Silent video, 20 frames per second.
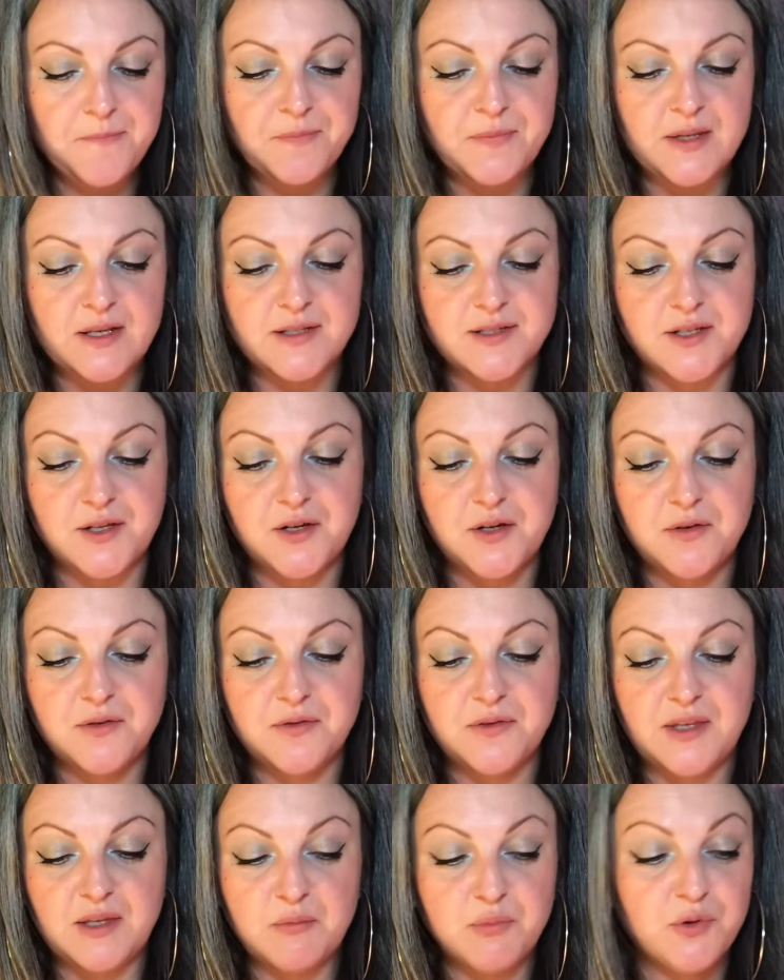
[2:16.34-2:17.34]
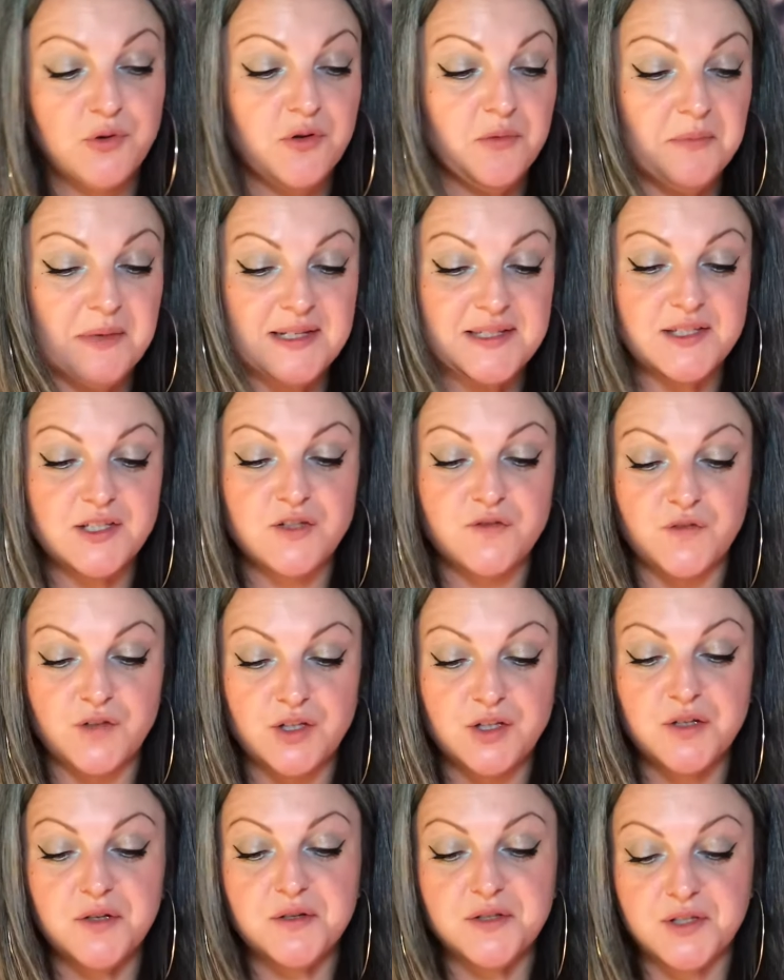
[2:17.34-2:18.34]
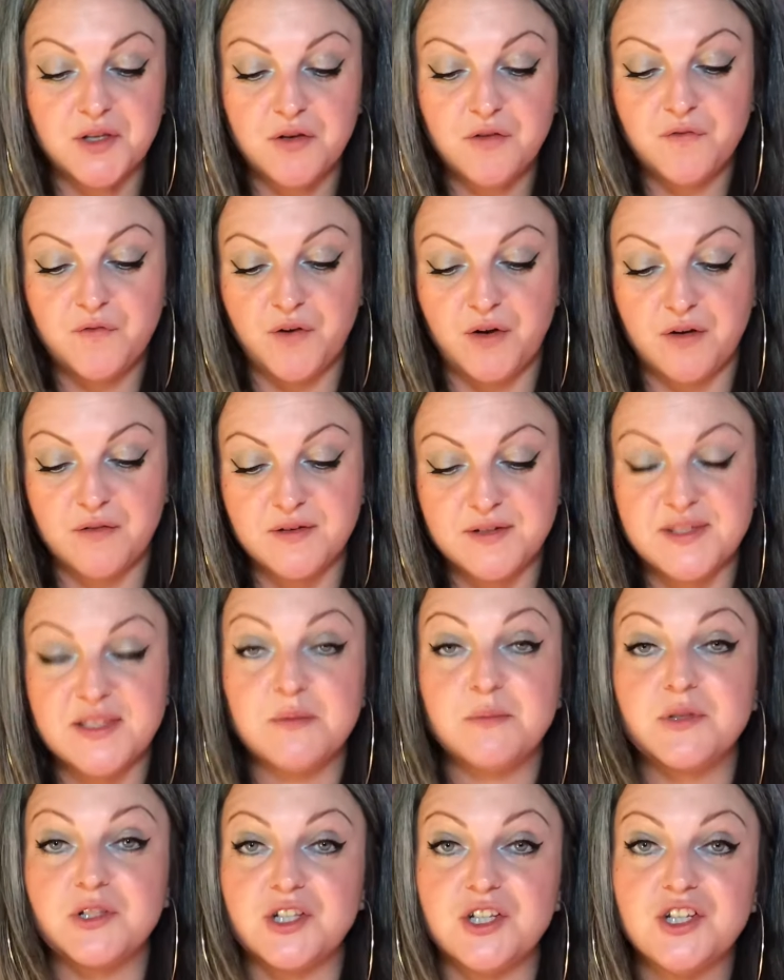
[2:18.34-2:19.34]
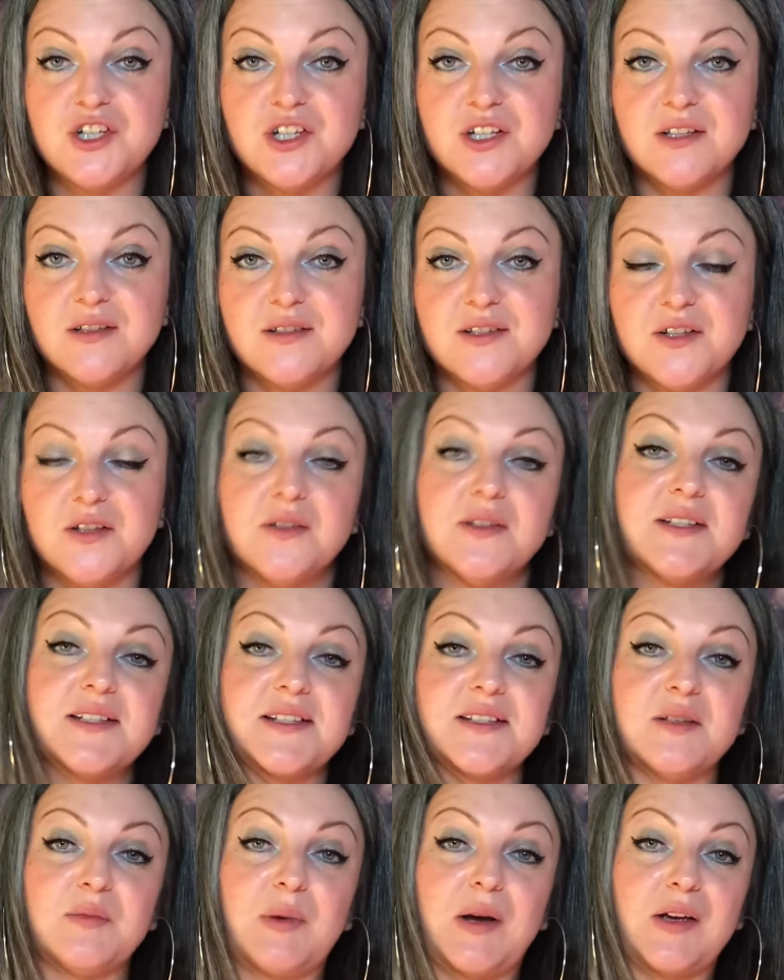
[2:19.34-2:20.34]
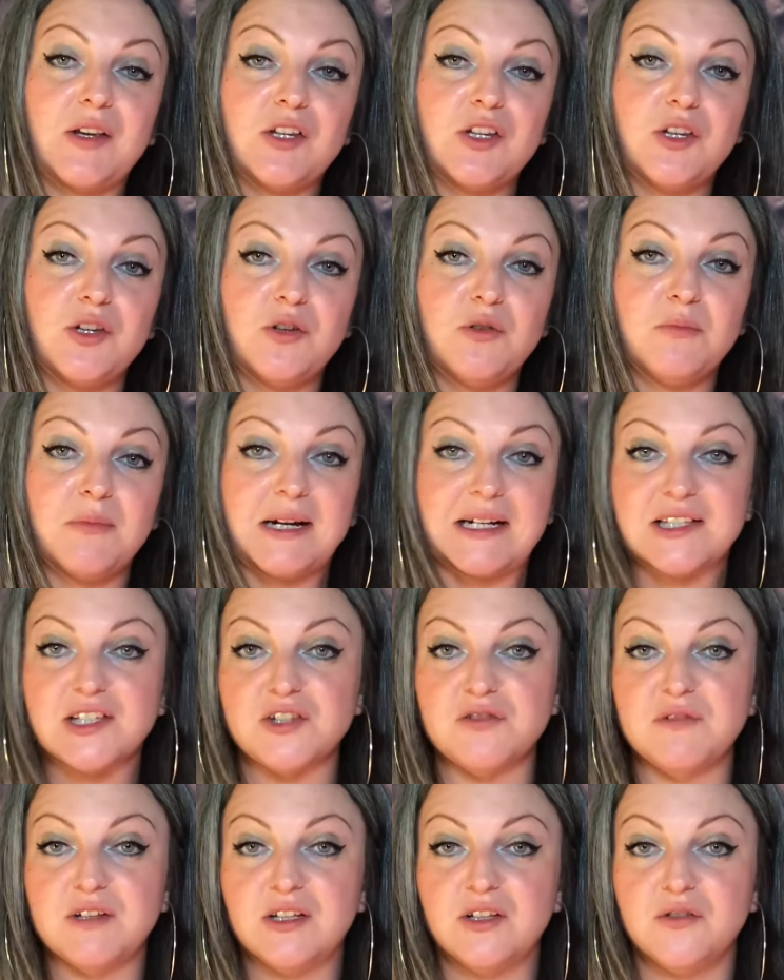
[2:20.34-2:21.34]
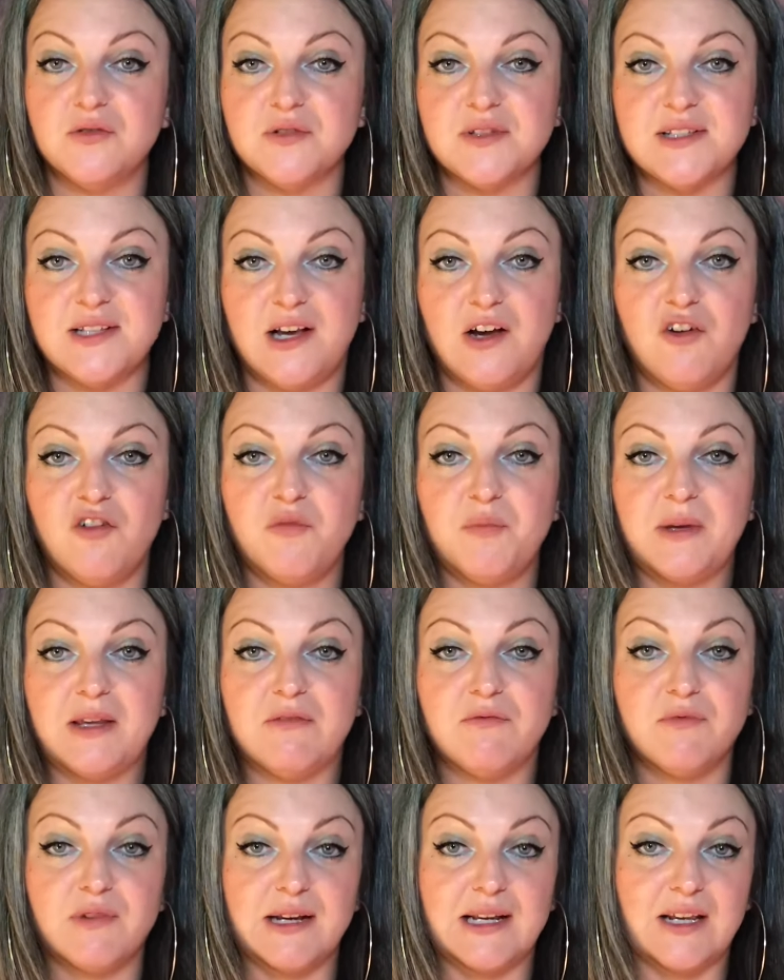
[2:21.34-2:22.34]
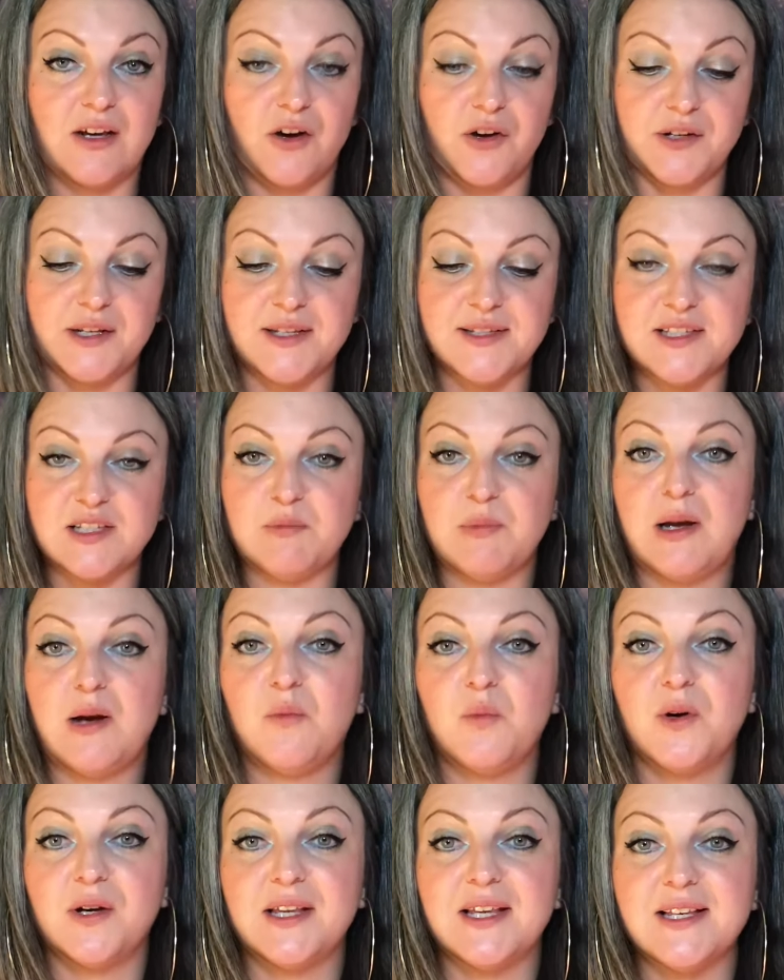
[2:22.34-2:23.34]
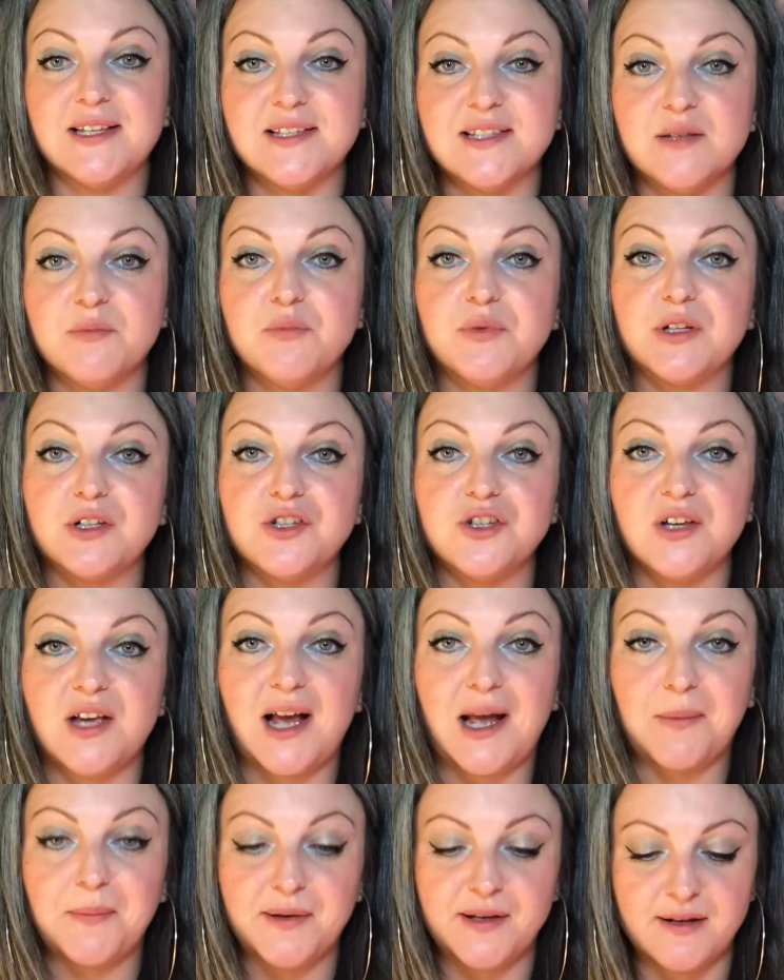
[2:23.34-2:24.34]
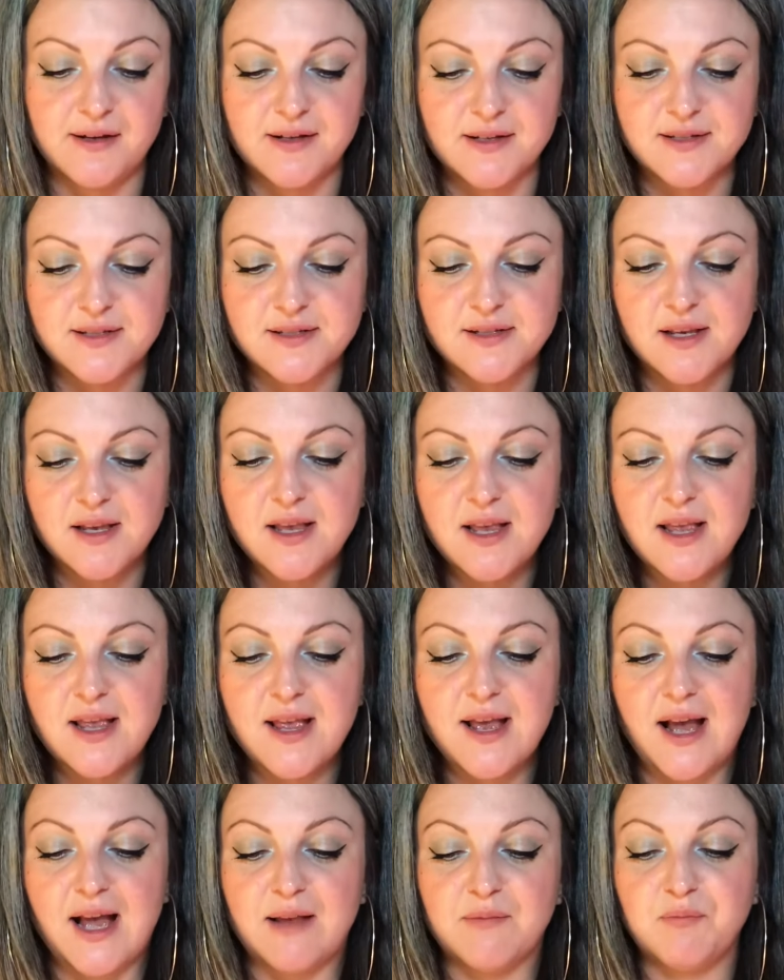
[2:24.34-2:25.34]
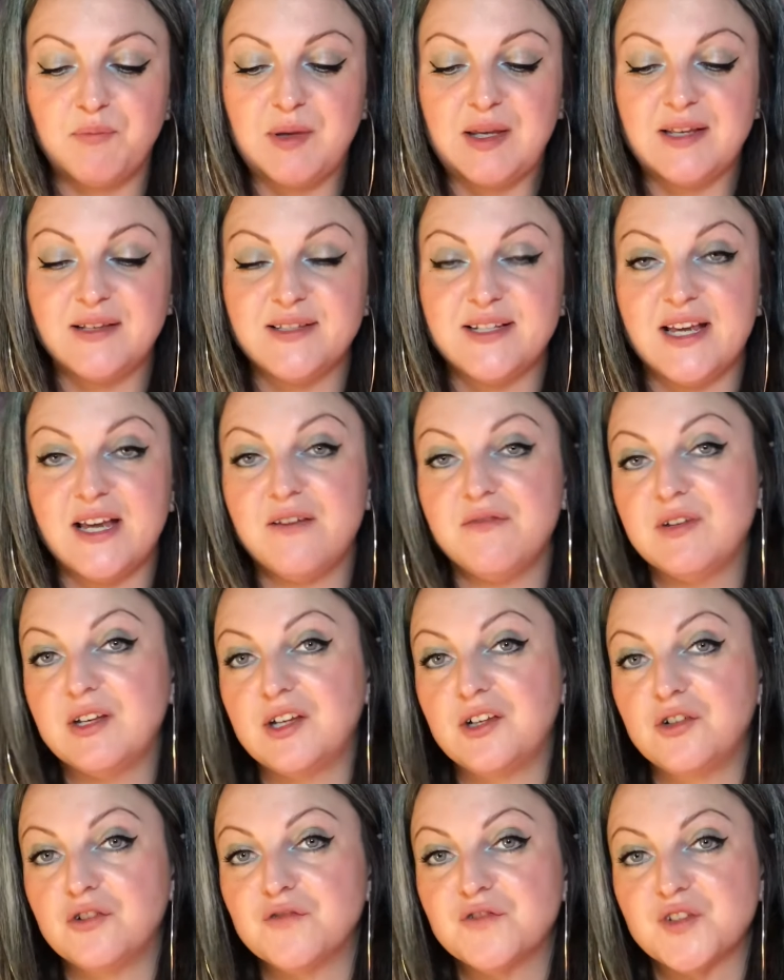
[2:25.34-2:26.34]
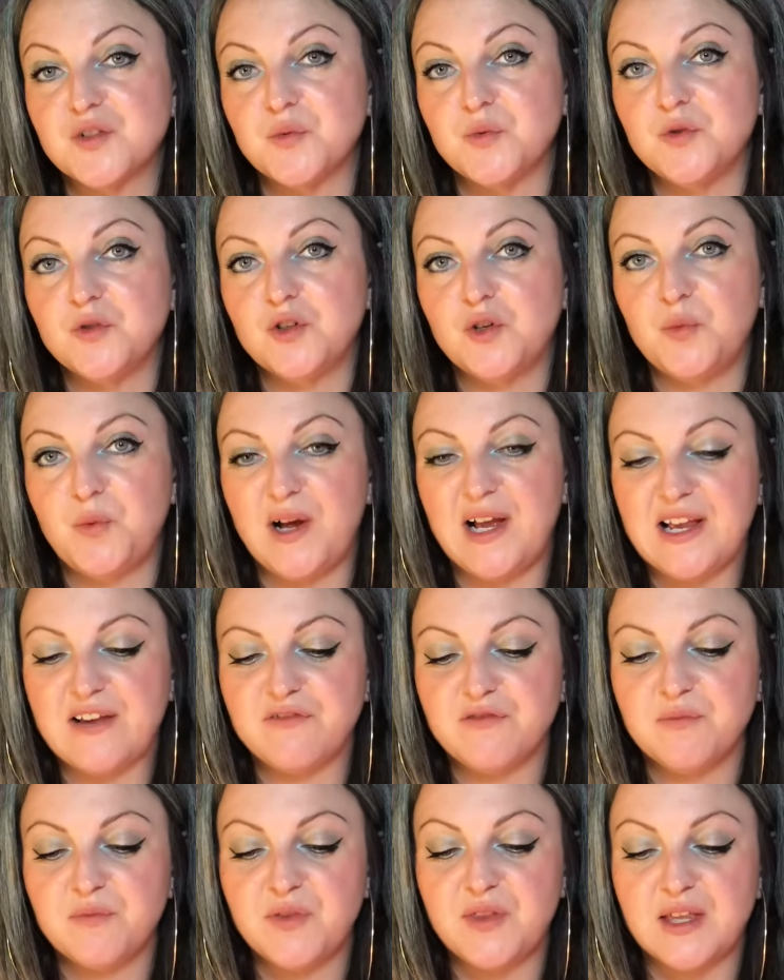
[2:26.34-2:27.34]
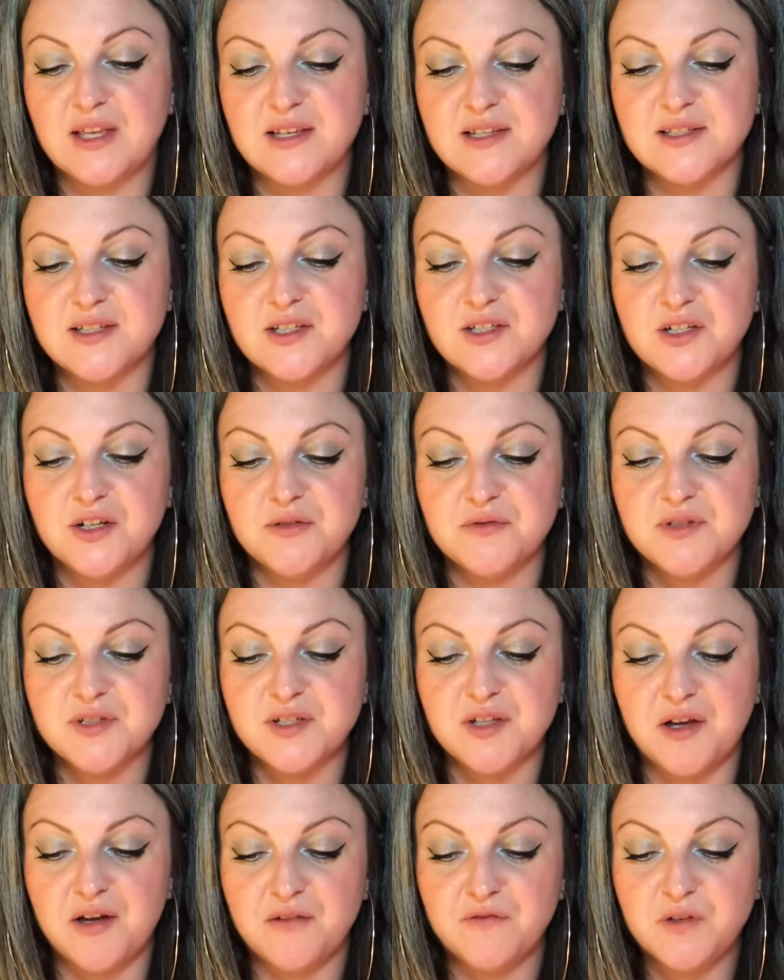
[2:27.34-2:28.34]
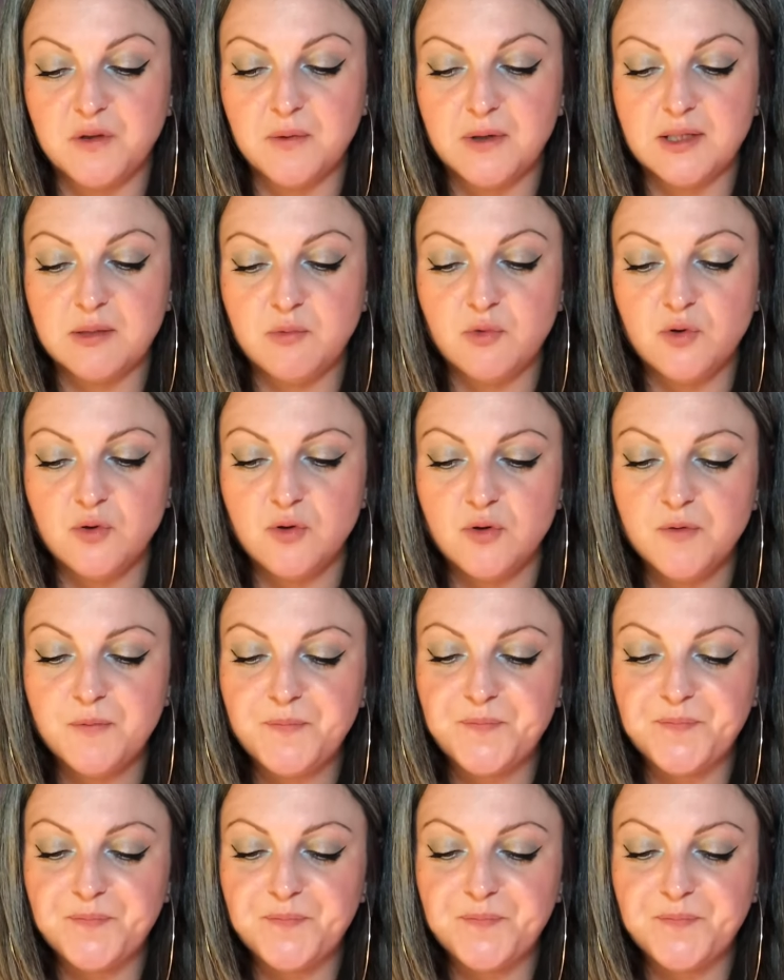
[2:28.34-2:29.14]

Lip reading: So the important message for you so far is the Magician. So this is about you mastering yourself, being really honest about what it is that brings you happiness, and being daring enough to walk away from things that don't serve you anymore.